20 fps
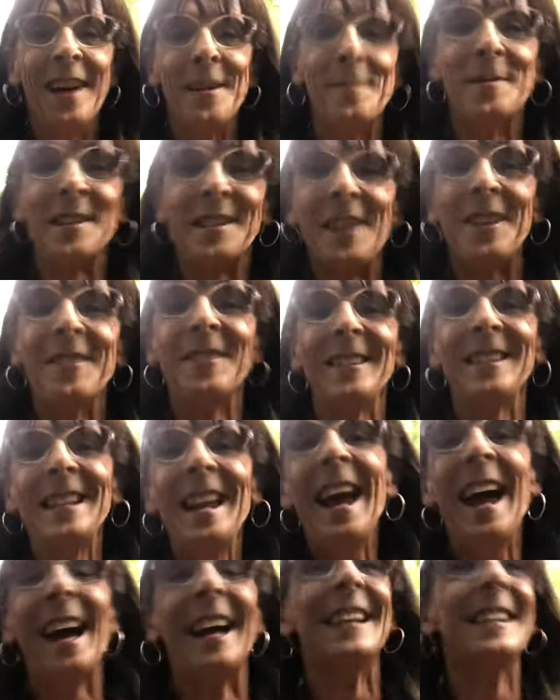So
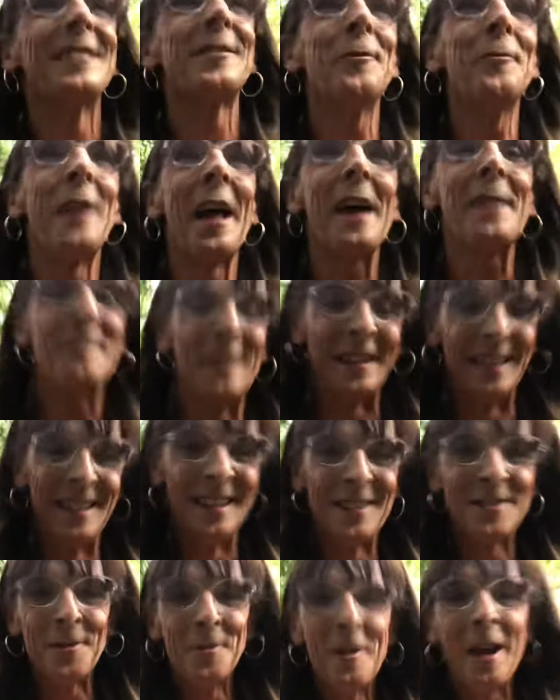yeah, it's all happening,
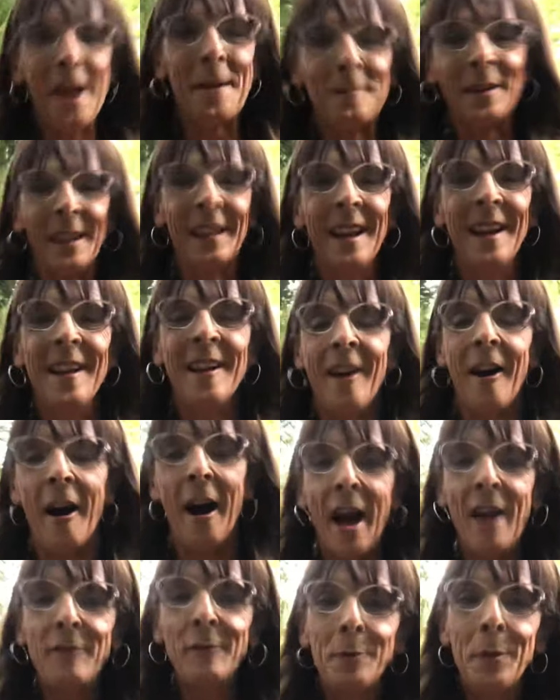it's all happening. I
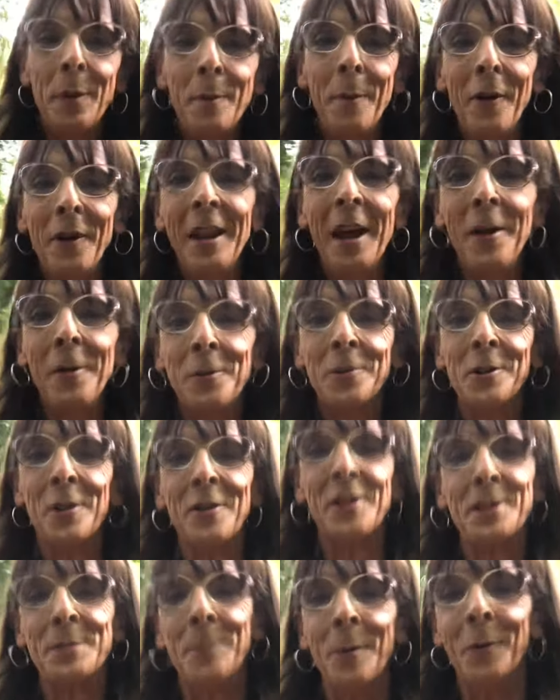haven't put my nails on
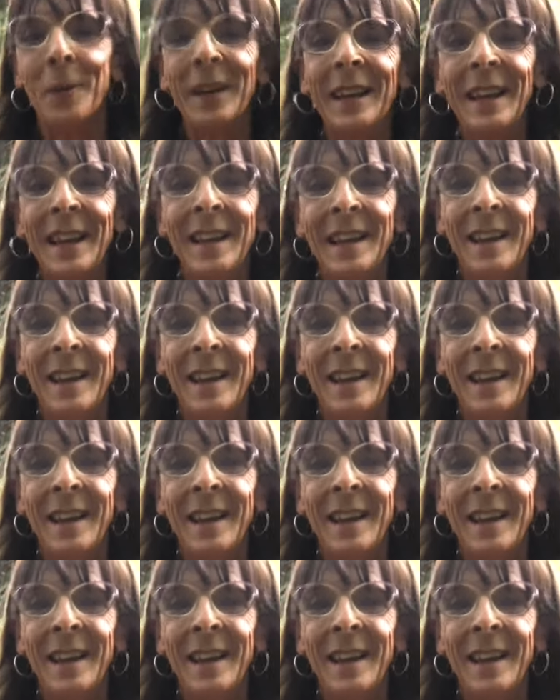this morning.